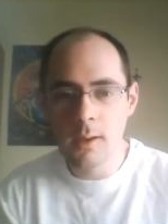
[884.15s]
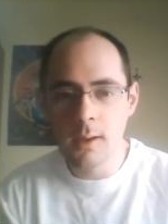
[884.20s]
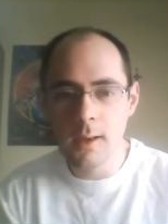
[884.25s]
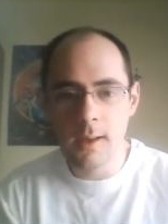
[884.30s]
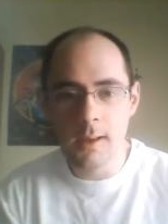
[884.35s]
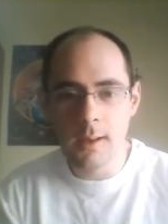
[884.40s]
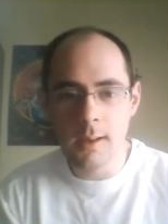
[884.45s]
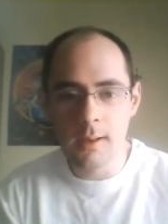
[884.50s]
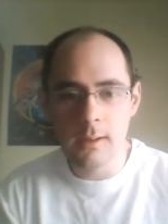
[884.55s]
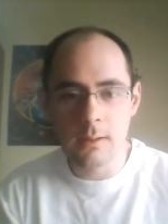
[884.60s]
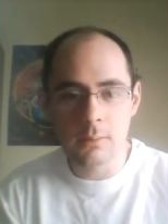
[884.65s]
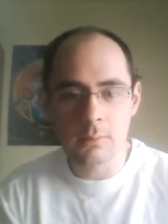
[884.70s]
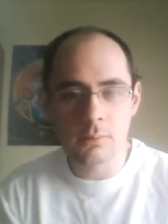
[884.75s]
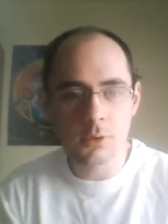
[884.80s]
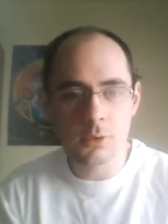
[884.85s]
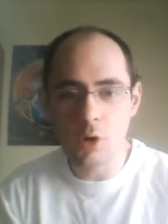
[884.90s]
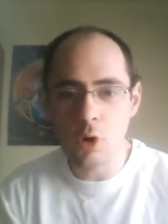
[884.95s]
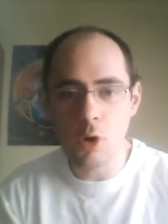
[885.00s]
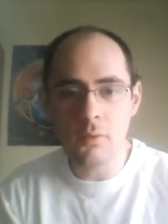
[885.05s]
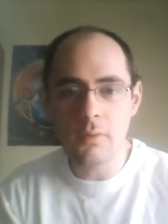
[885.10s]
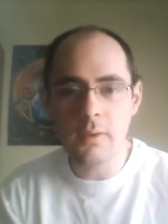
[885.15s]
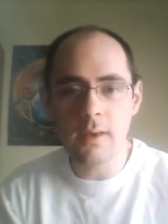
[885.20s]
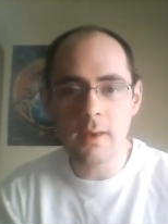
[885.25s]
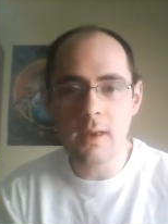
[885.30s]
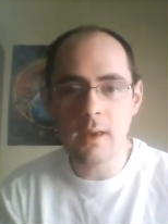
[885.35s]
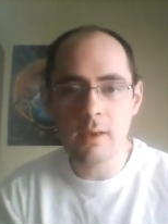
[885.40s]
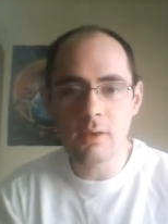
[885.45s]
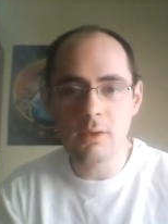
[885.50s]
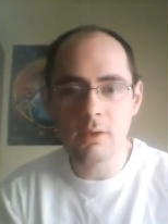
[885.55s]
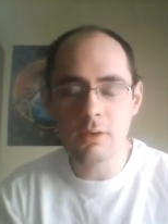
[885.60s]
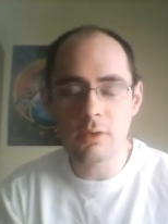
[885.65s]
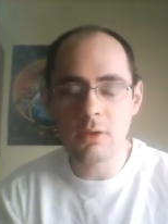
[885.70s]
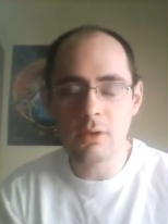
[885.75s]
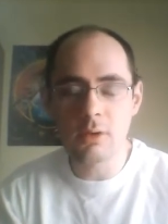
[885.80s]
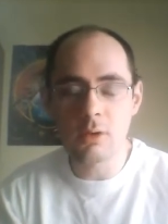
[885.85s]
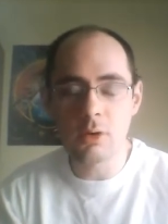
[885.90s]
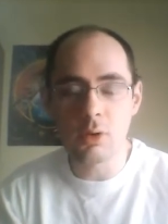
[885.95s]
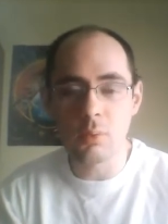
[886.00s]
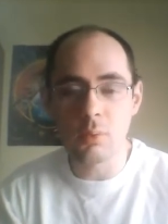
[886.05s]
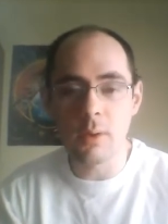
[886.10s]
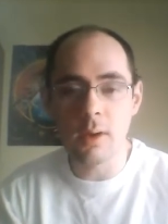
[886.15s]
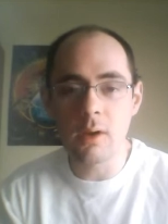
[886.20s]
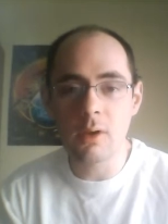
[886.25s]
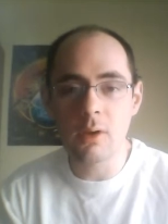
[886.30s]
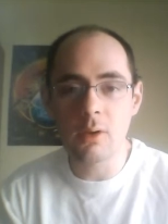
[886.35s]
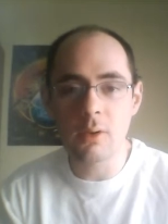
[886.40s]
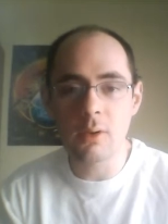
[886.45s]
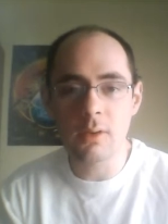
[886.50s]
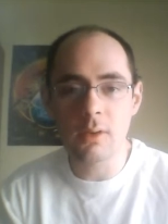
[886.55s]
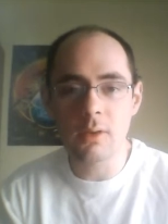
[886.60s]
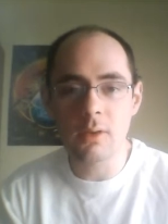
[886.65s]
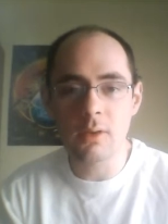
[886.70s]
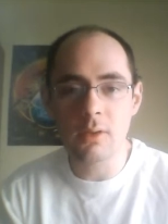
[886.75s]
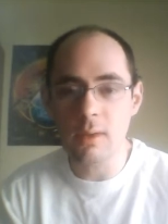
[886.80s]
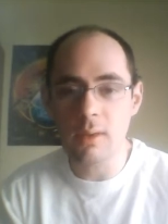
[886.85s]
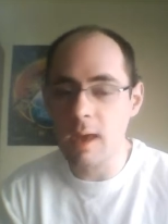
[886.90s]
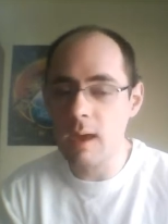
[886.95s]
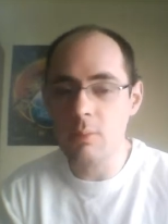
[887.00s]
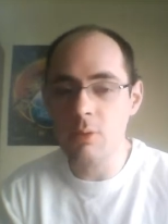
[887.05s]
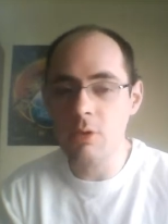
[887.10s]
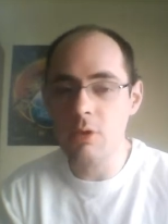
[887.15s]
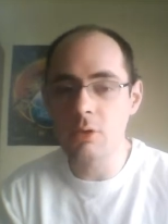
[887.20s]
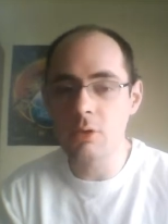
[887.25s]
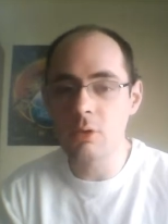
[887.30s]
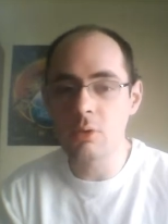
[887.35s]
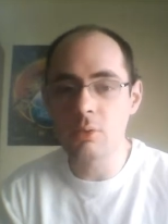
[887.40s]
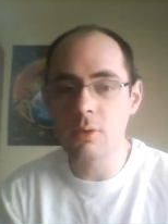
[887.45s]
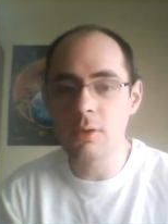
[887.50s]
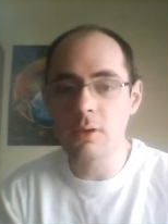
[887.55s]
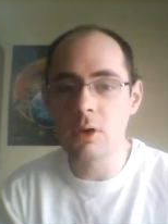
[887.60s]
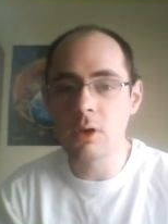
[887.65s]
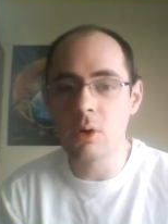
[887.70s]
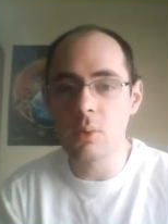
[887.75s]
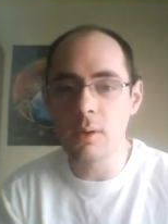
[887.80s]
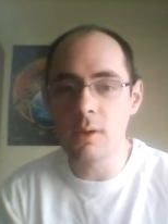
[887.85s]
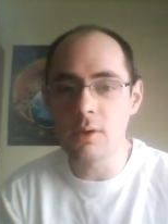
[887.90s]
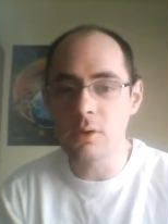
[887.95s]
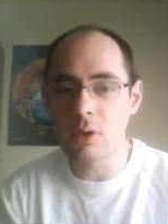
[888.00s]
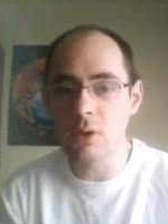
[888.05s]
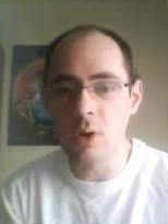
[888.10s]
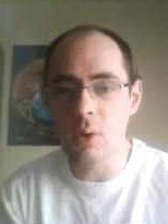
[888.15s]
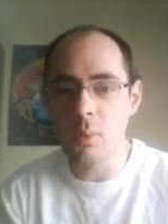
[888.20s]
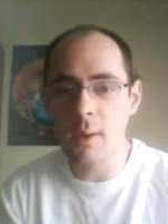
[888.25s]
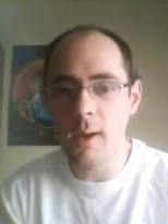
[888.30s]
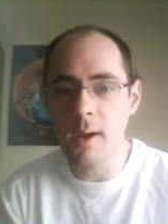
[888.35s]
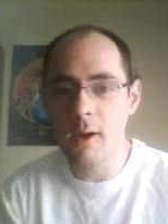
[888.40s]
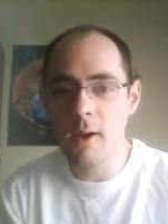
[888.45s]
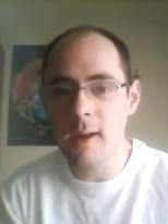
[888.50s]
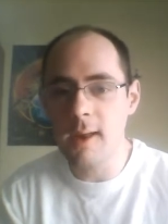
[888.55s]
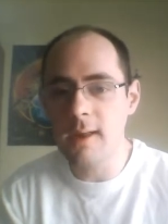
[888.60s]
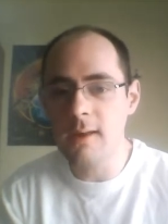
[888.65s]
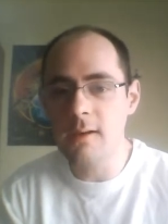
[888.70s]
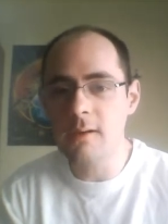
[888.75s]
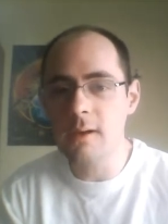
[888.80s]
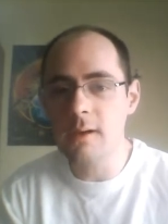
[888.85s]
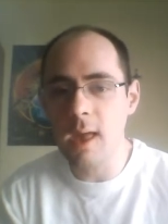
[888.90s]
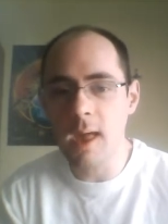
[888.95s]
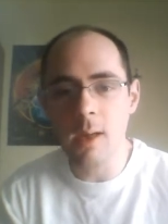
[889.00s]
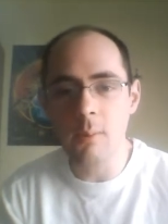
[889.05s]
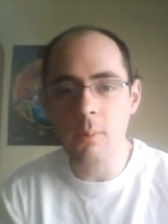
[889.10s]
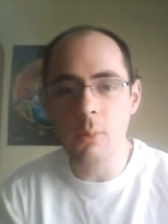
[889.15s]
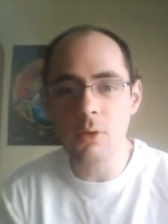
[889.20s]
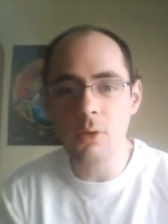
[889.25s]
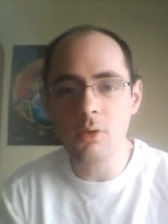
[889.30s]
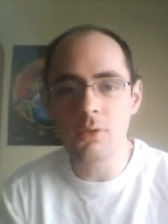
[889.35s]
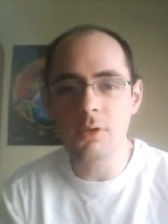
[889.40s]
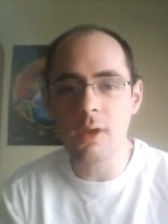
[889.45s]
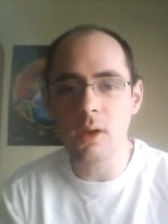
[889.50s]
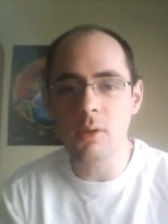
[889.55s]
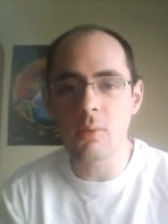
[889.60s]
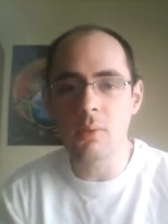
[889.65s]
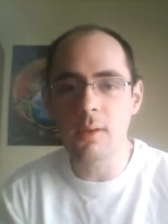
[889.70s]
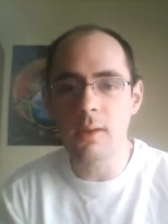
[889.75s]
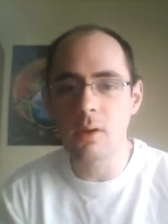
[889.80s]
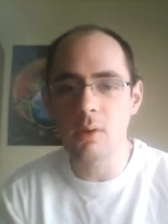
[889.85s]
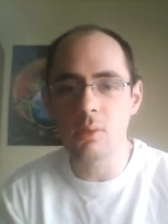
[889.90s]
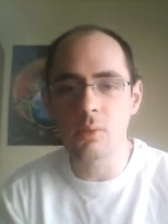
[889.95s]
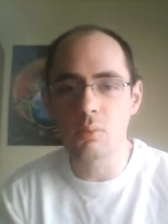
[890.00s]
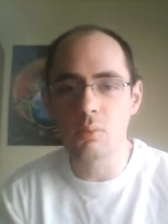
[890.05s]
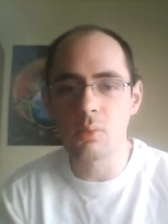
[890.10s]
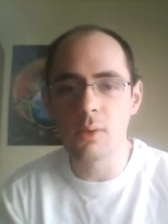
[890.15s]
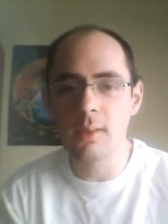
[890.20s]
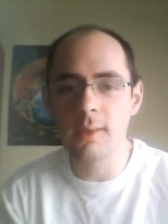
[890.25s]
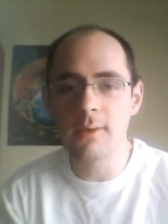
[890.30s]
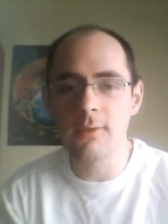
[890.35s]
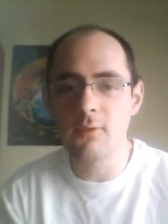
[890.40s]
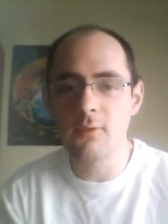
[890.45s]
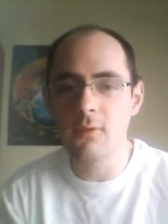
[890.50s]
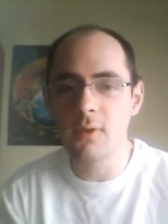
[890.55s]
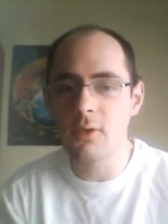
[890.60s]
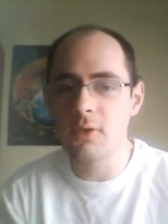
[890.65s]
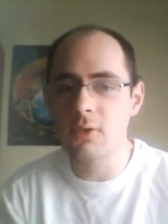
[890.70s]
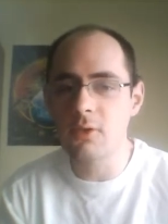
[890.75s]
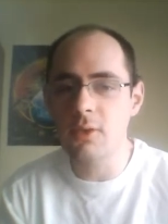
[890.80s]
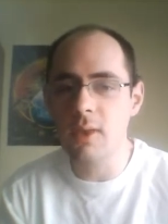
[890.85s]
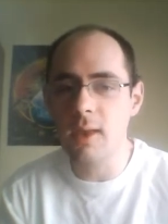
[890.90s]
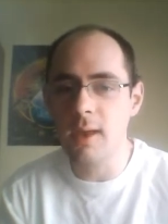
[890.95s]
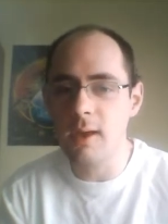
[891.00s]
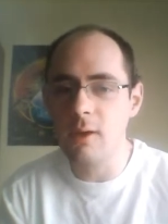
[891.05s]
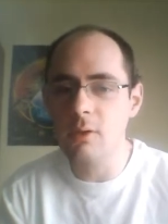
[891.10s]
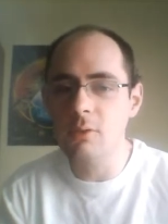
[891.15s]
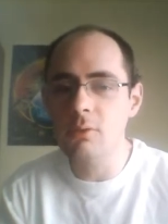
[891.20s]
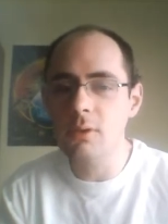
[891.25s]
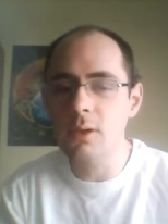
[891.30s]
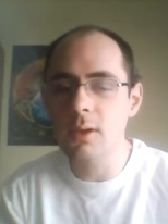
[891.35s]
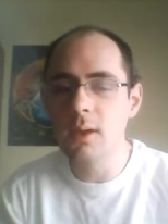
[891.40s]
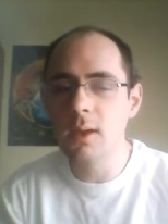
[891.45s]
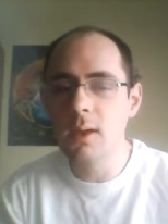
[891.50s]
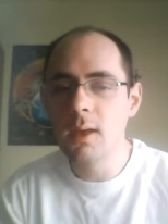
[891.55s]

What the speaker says: Kofi Kingston's career is absolutely going nowhere, and Alberto Del Rio really fizzled out.